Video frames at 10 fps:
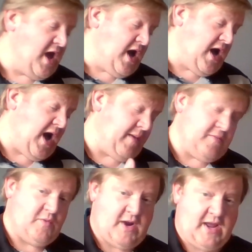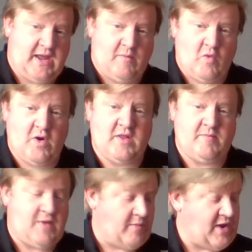When I get more of
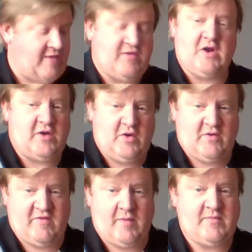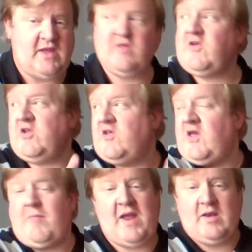them, I'm going to have another unit of him. He's going to just
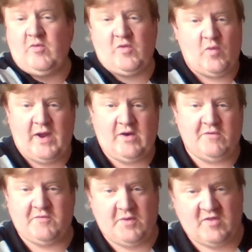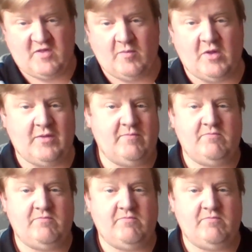get painted with a white Ultramarine symbol.